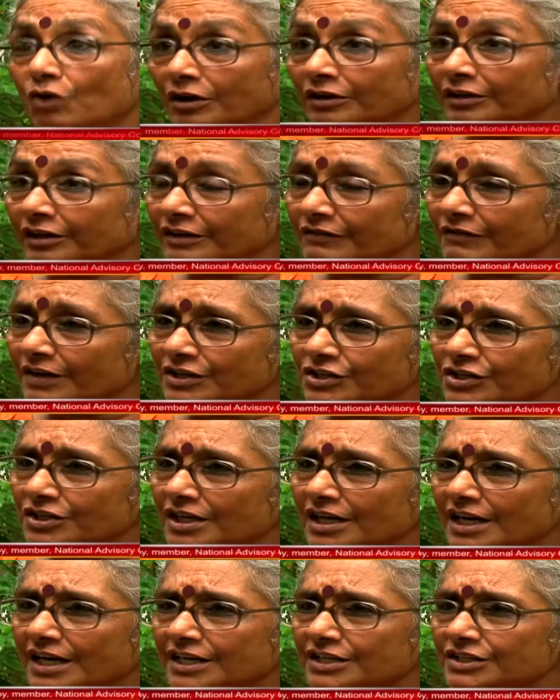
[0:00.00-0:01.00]
a
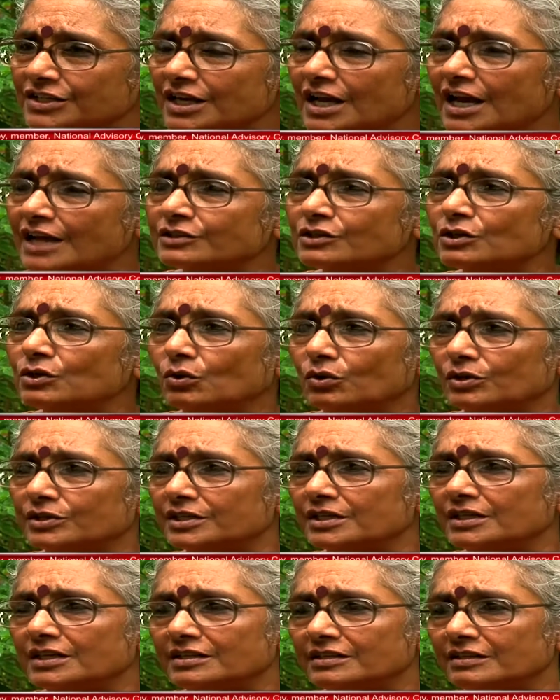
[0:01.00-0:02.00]
non-conventional energy as an
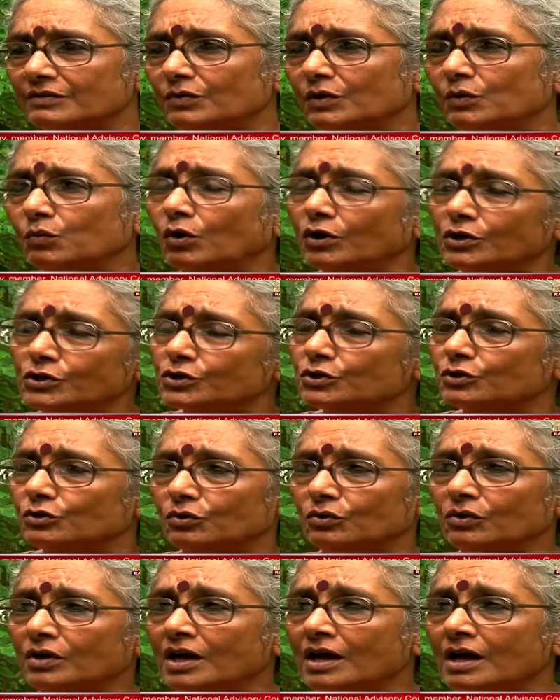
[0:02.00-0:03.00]
alternative will want
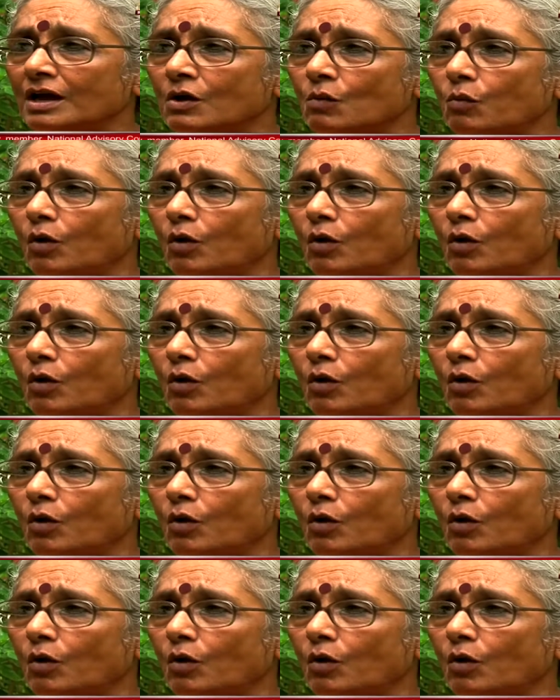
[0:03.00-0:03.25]
to know